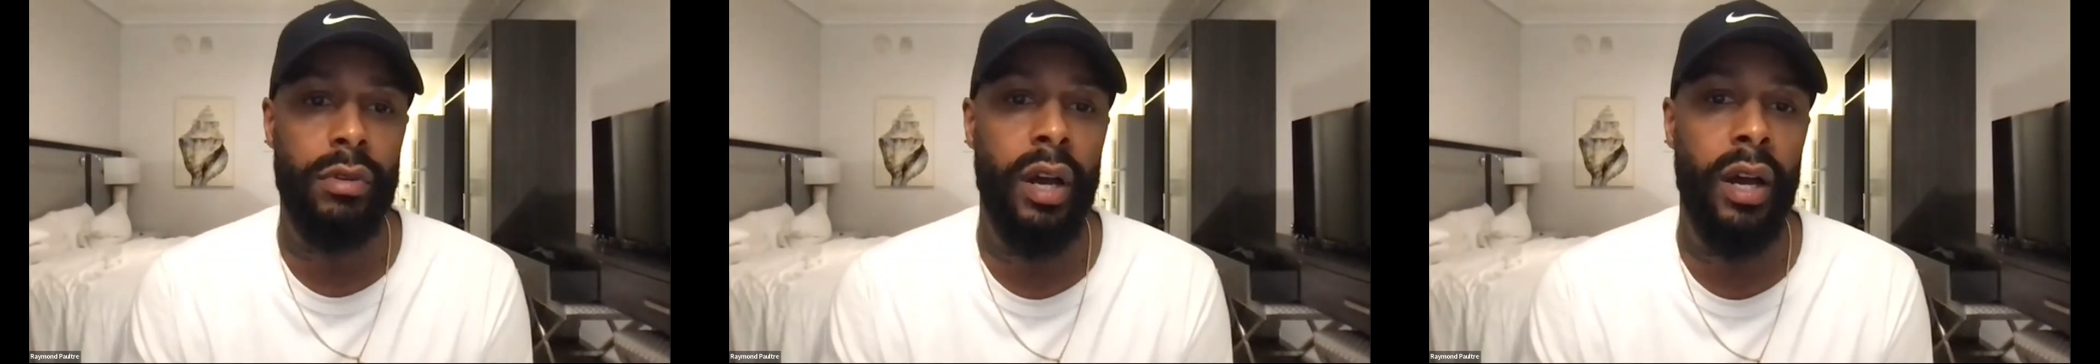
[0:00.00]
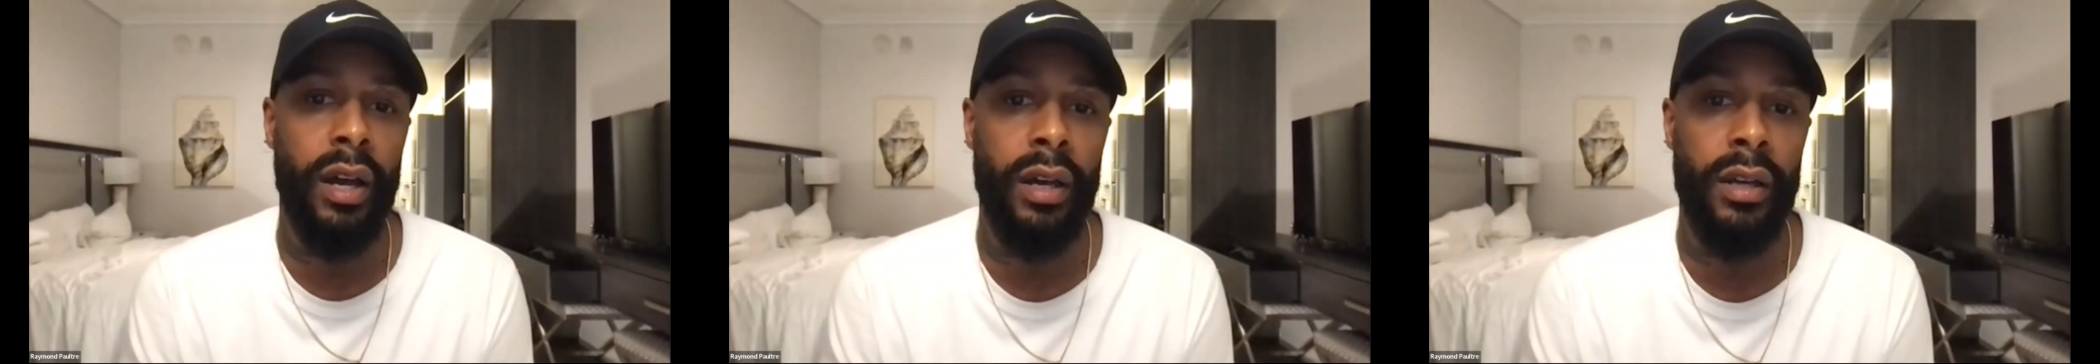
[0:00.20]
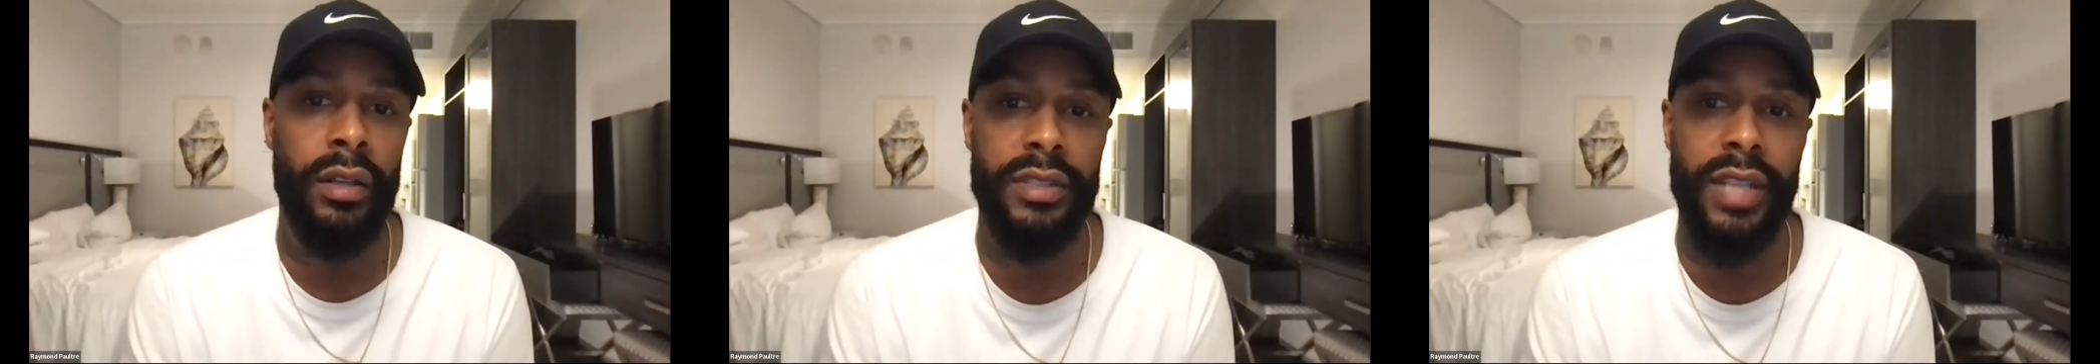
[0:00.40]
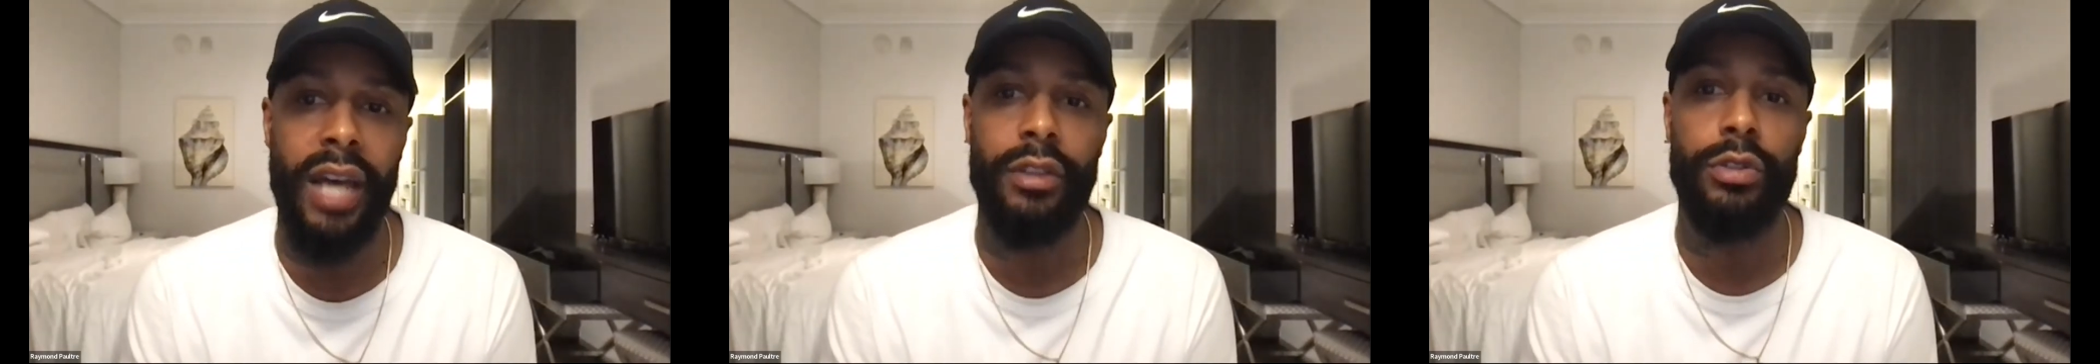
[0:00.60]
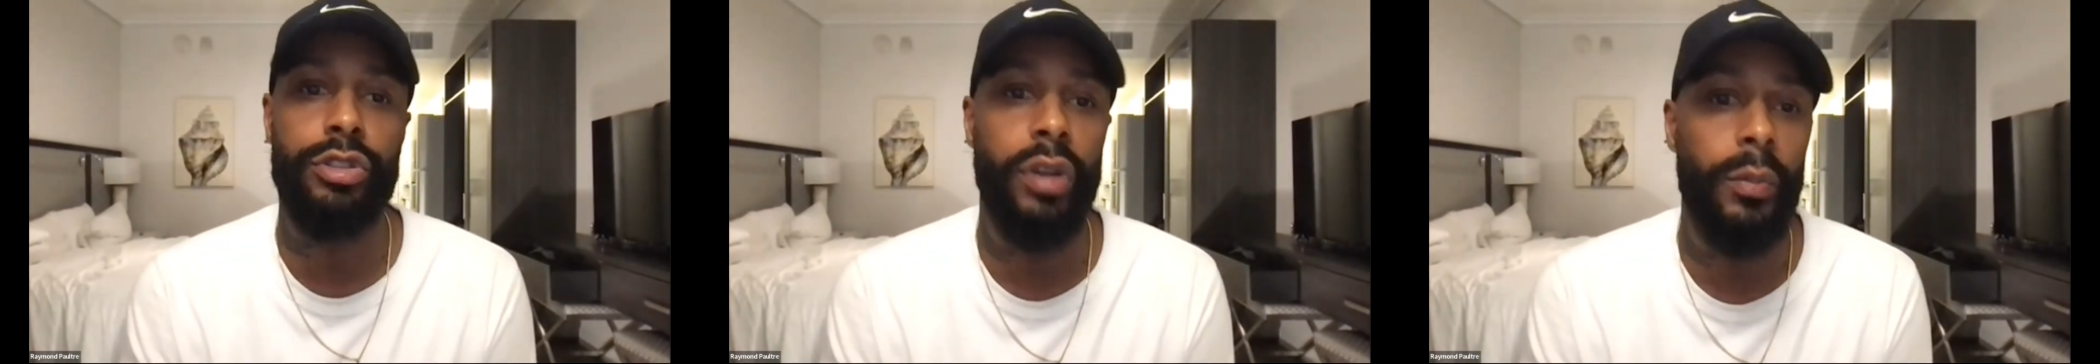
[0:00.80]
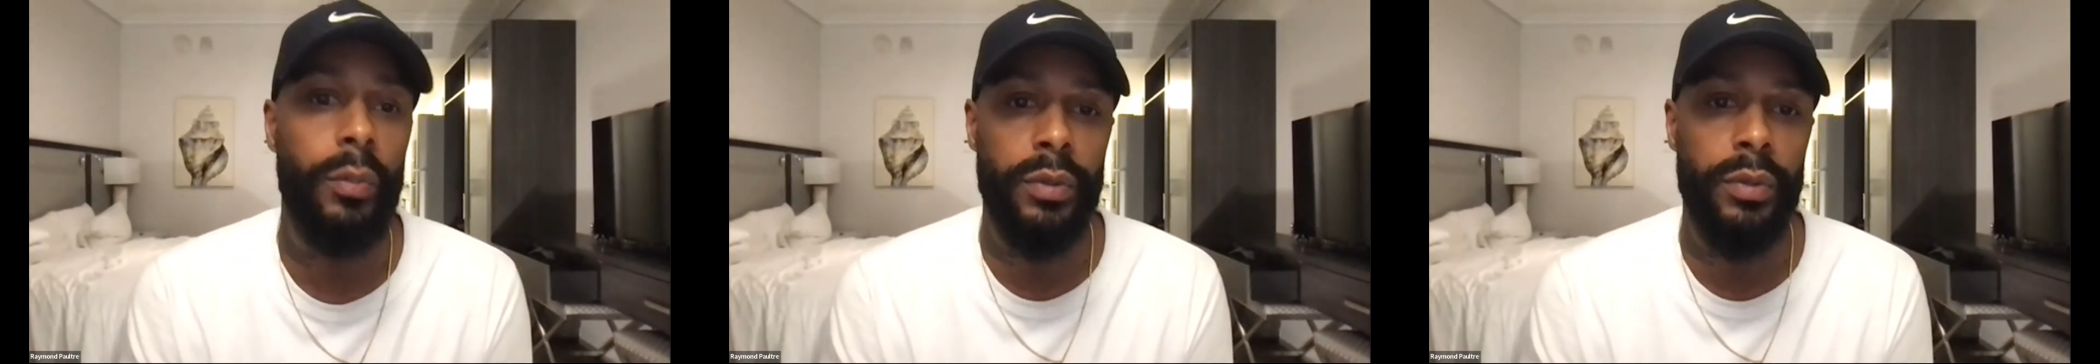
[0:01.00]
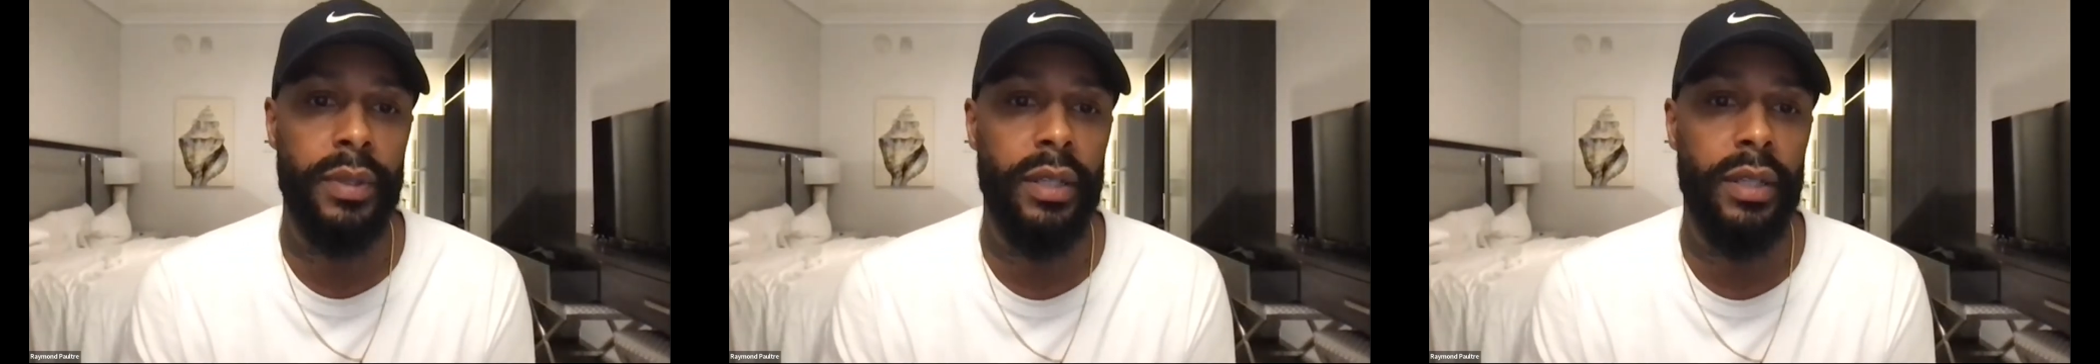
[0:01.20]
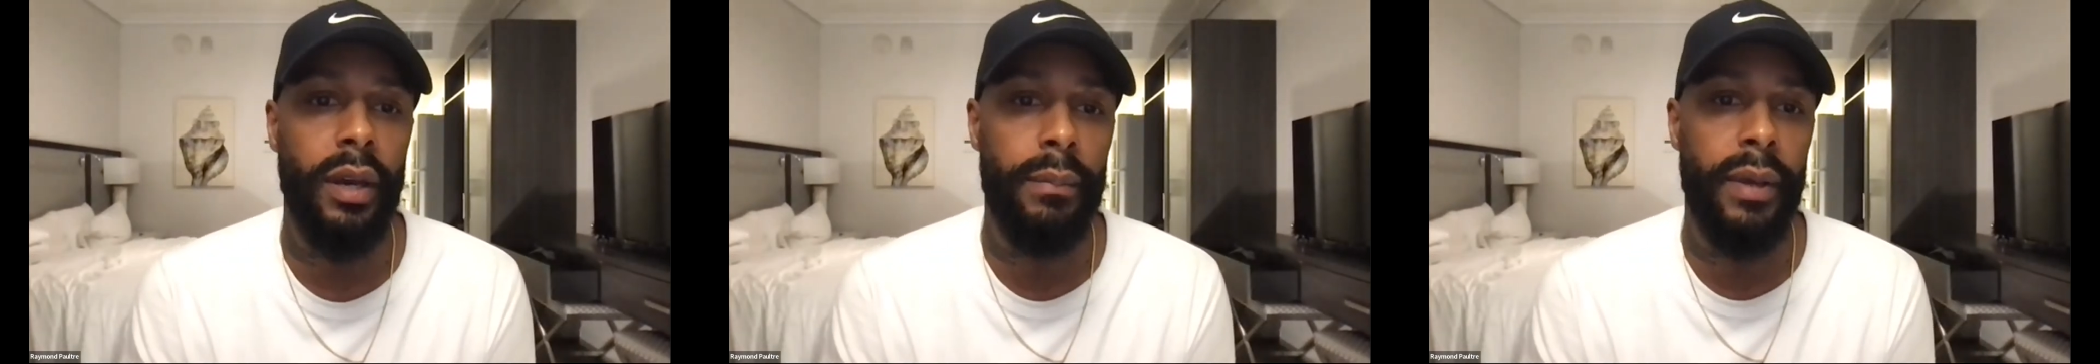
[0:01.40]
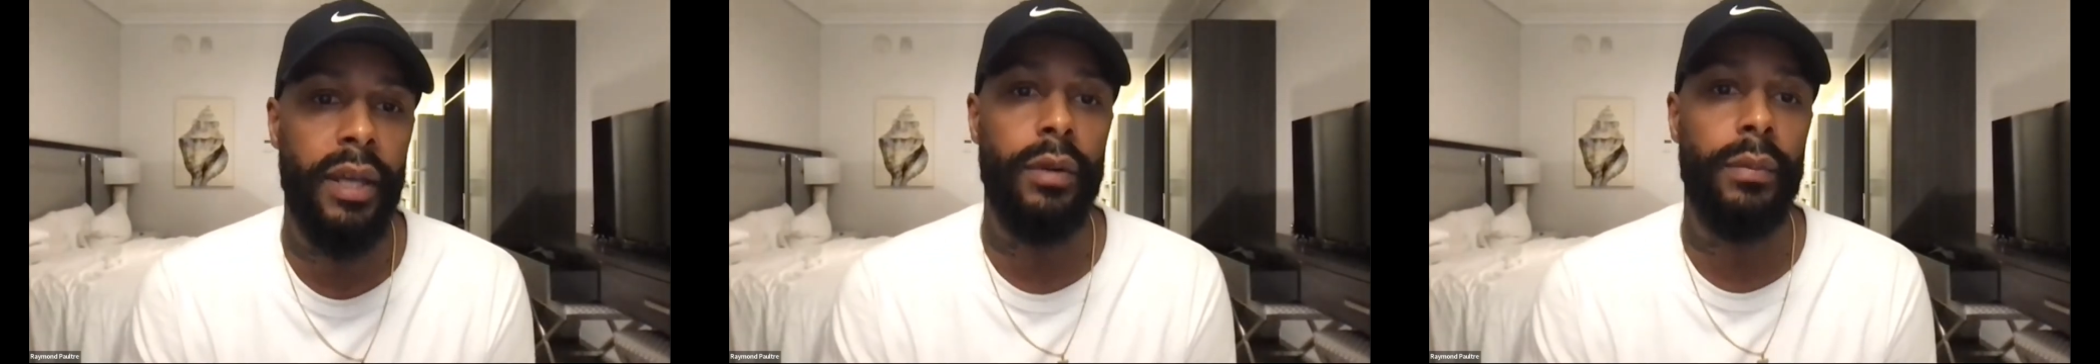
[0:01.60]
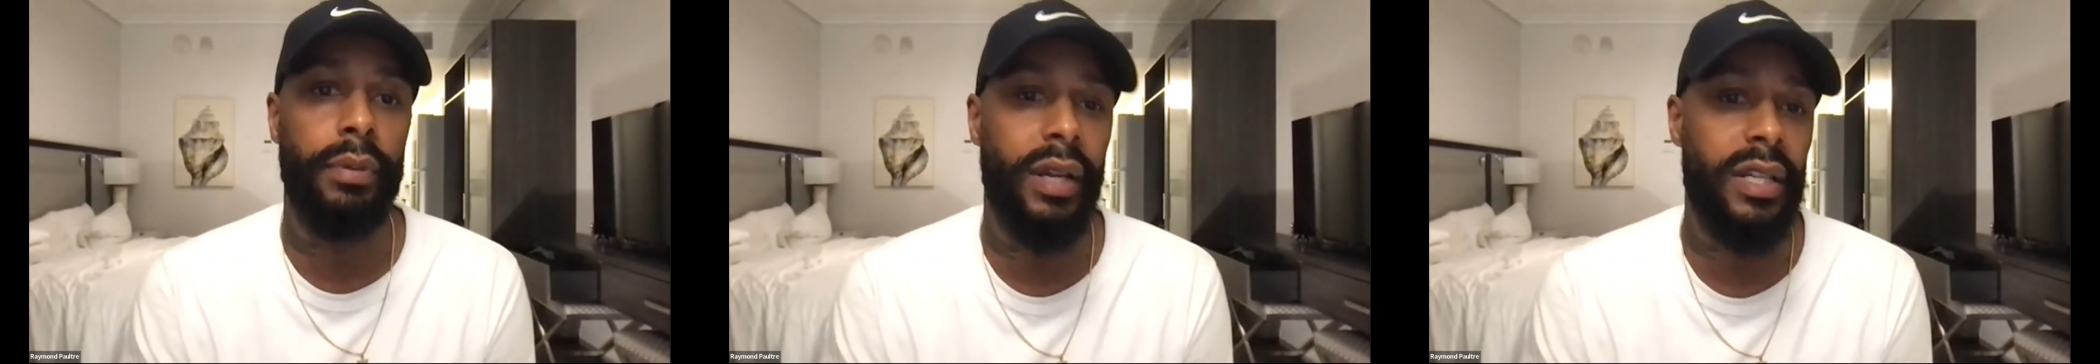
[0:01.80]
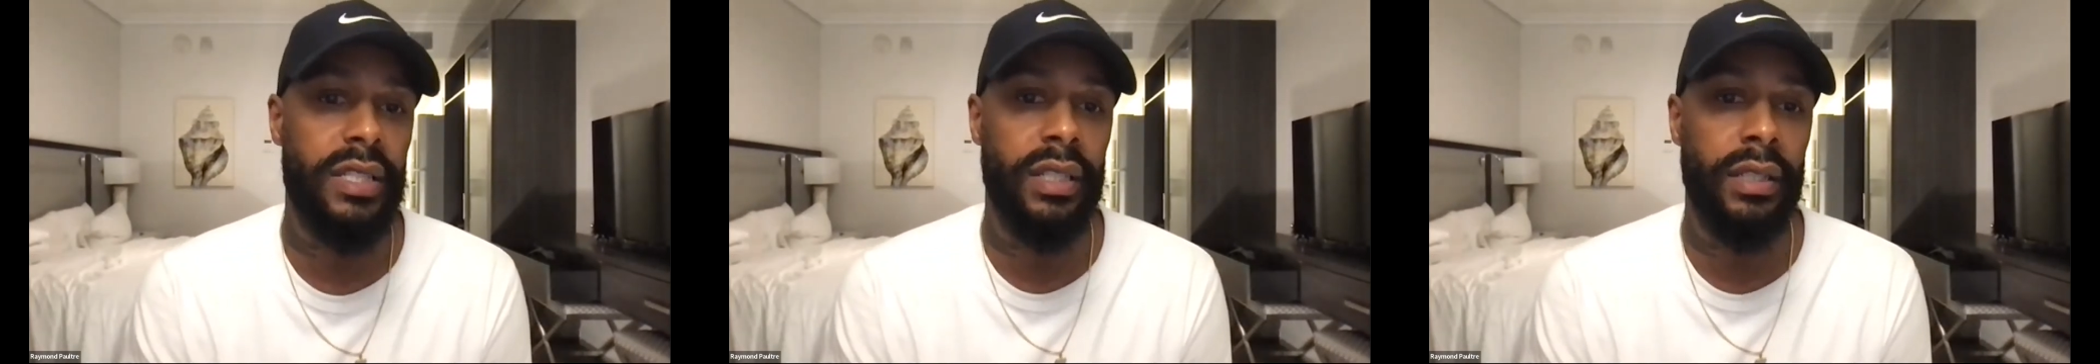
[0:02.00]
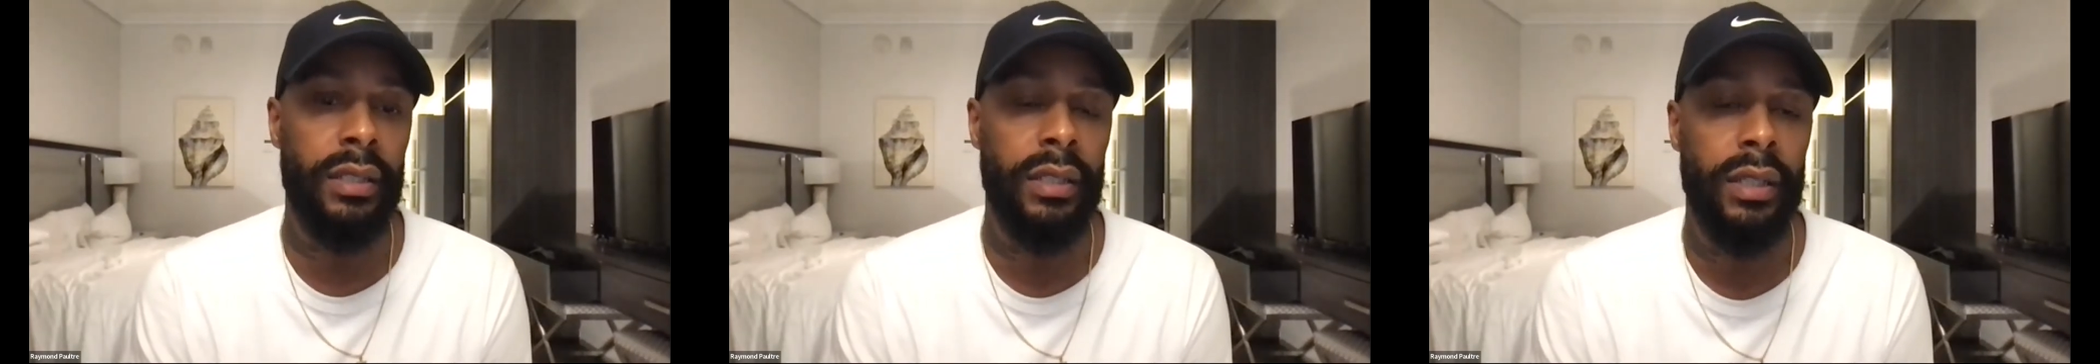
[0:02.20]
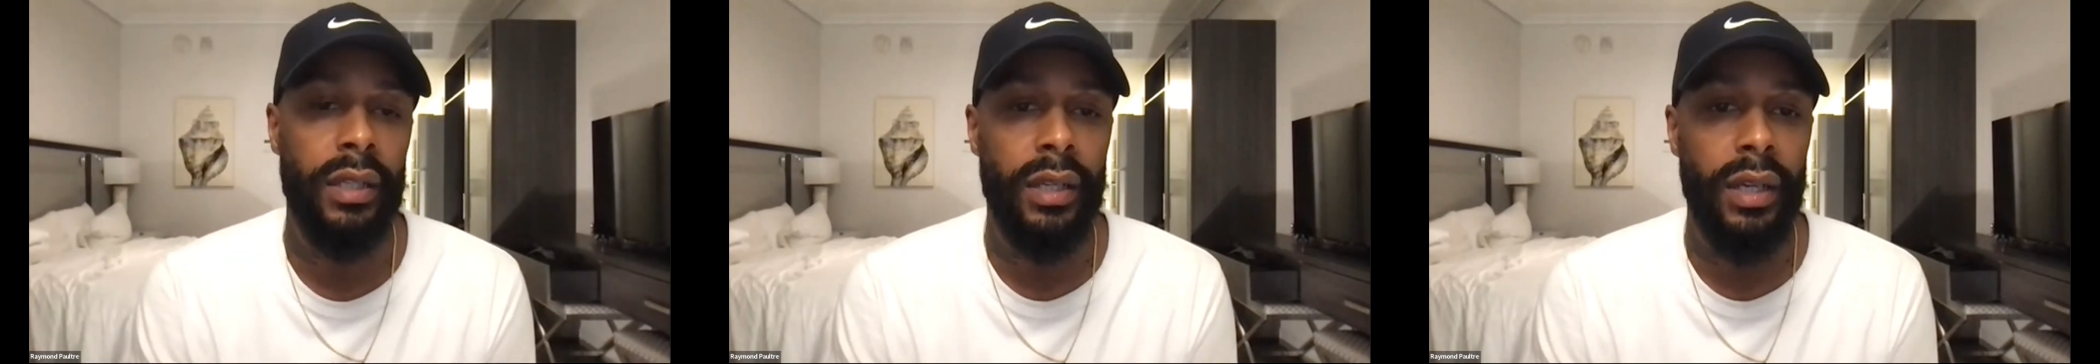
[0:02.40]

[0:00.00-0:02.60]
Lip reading: Donald Trump would be a better president.